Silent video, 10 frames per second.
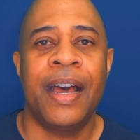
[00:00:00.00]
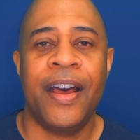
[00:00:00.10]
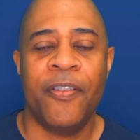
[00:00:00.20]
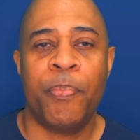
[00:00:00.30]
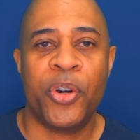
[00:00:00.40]

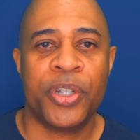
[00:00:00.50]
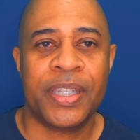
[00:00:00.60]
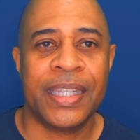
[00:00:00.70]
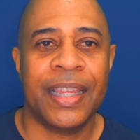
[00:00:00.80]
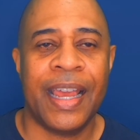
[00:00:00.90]
of
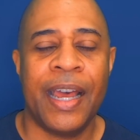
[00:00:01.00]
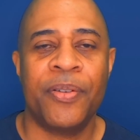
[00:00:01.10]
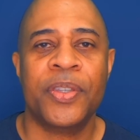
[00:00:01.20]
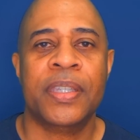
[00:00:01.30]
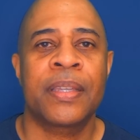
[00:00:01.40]
purchasing the
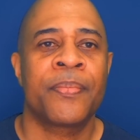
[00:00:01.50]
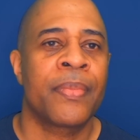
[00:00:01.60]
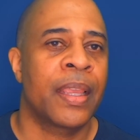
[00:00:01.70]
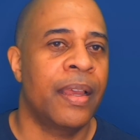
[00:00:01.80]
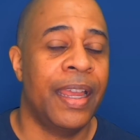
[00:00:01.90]
house
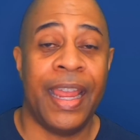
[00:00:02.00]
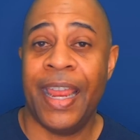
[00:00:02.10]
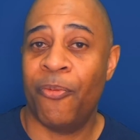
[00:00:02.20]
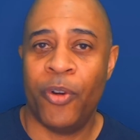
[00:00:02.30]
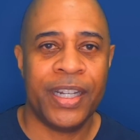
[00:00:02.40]

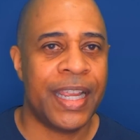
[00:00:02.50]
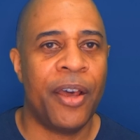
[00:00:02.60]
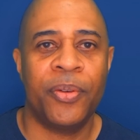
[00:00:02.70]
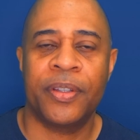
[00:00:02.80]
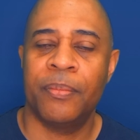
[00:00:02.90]
and rent
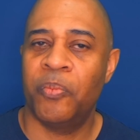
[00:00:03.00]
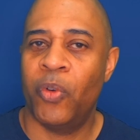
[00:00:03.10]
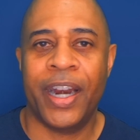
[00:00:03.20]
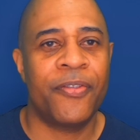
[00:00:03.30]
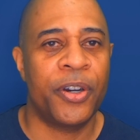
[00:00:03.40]
out
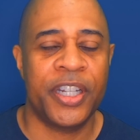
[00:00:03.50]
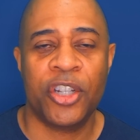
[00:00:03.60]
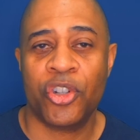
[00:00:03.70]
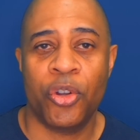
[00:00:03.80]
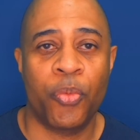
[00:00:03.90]
whatever
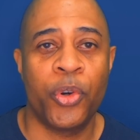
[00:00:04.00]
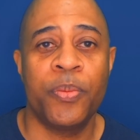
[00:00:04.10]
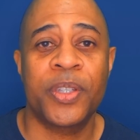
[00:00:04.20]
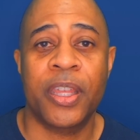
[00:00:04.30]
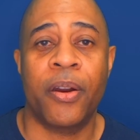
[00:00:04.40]
additional
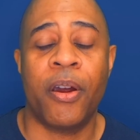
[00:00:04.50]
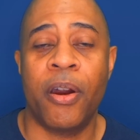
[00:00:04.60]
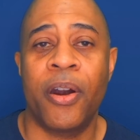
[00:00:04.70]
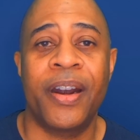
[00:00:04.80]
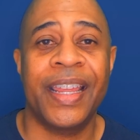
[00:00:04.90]
rooms there
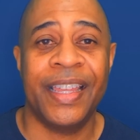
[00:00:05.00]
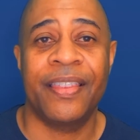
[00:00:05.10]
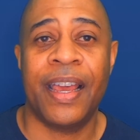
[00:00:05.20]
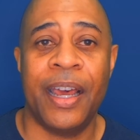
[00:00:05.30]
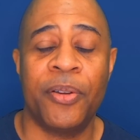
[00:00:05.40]
are in the
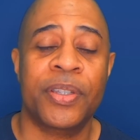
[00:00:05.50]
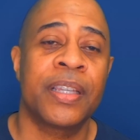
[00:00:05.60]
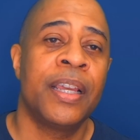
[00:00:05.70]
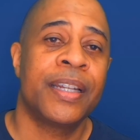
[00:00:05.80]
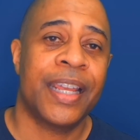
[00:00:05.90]
house
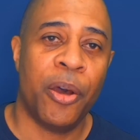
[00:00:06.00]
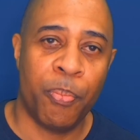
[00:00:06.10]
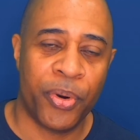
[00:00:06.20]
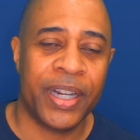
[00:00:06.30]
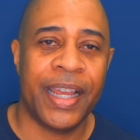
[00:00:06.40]
to help
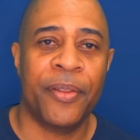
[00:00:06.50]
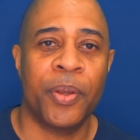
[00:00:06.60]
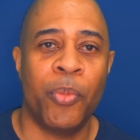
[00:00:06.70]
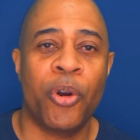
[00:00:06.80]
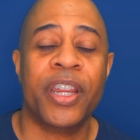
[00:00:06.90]
bring down the
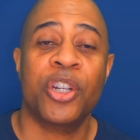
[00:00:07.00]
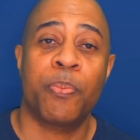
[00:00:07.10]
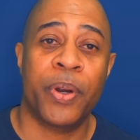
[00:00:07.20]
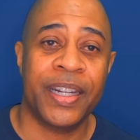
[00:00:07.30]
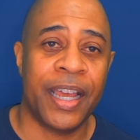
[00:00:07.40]
mortgage,
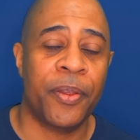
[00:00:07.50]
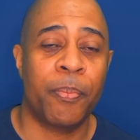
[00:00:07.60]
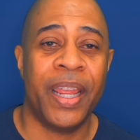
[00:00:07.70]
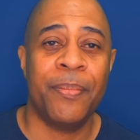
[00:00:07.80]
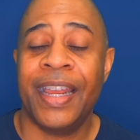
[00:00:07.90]
bring down their
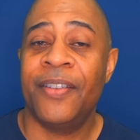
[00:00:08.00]
payment.